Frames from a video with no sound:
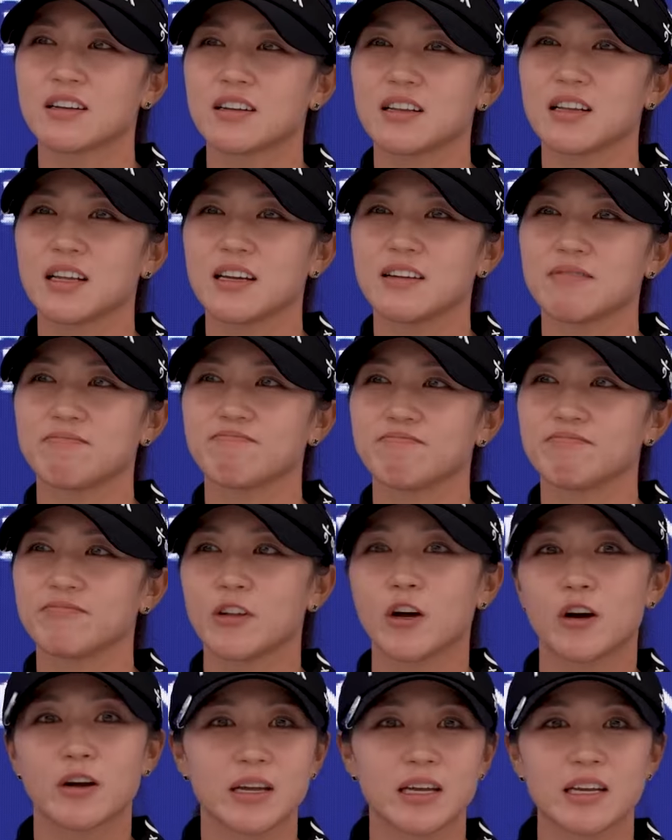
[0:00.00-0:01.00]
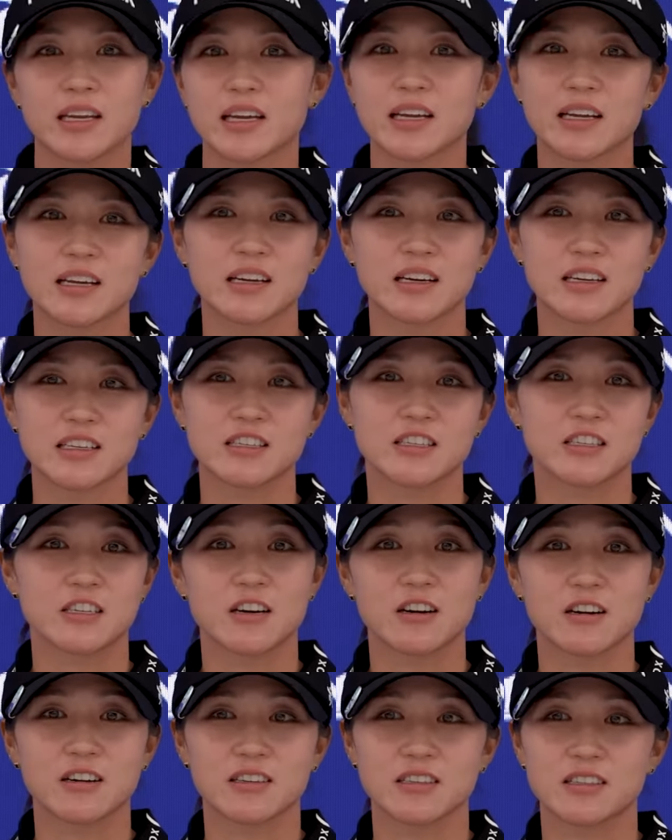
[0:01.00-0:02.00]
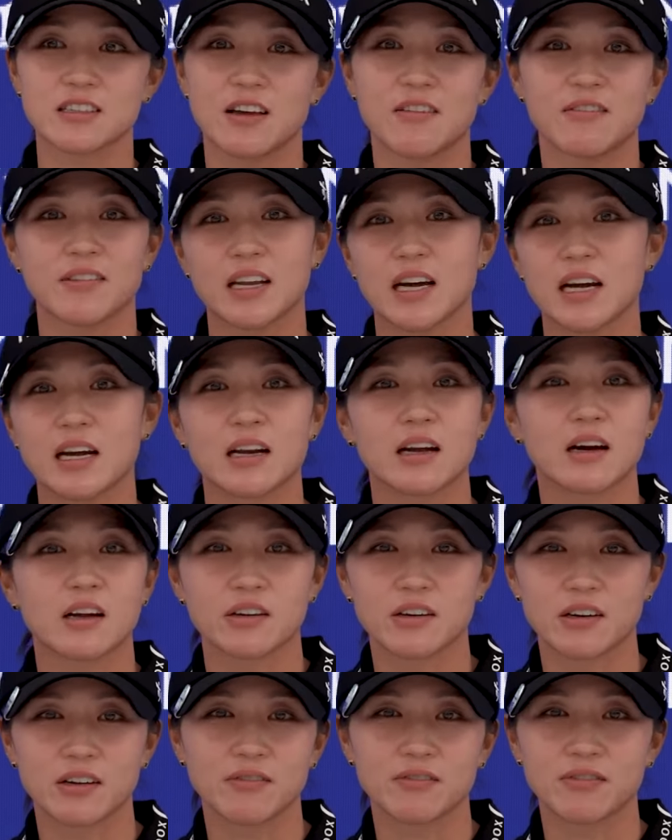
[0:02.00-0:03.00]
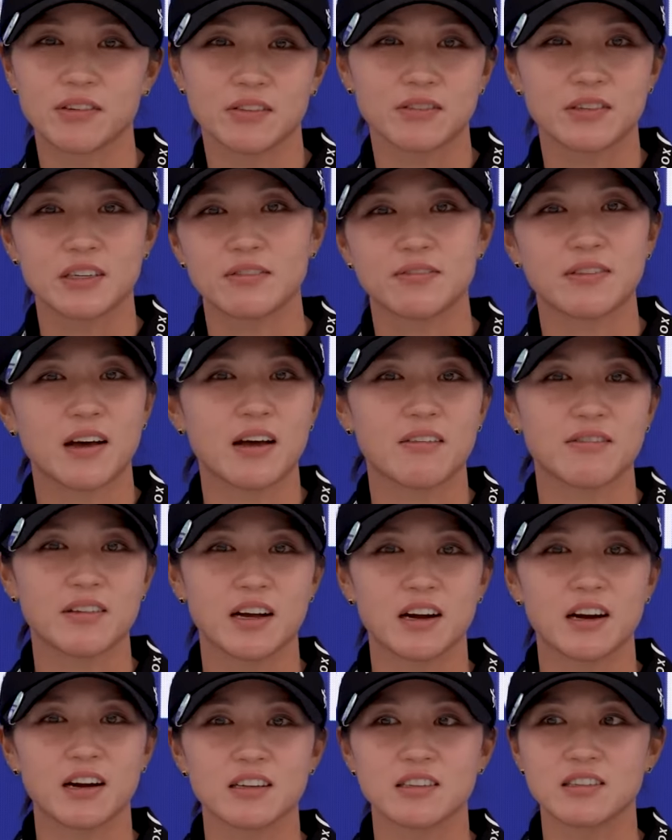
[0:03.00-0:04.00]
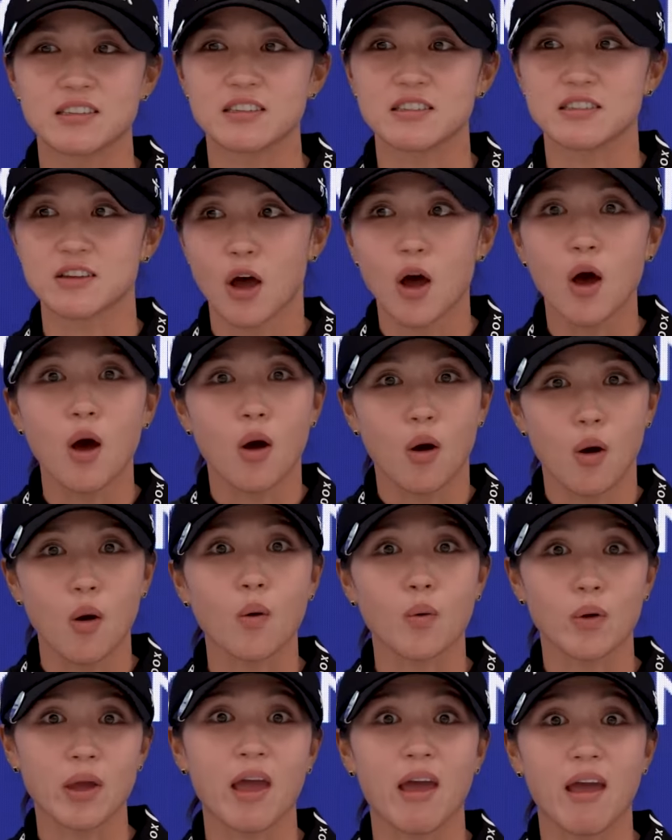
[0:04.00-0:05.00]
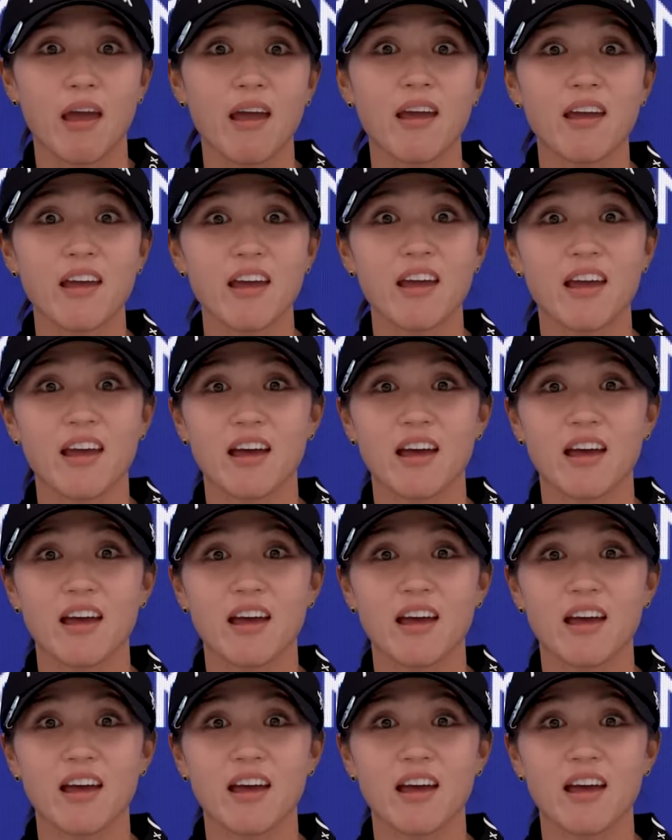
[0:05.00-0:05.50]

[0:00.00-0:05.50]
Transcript: Like, not hitting a stock 7-iron 155 yards is okay.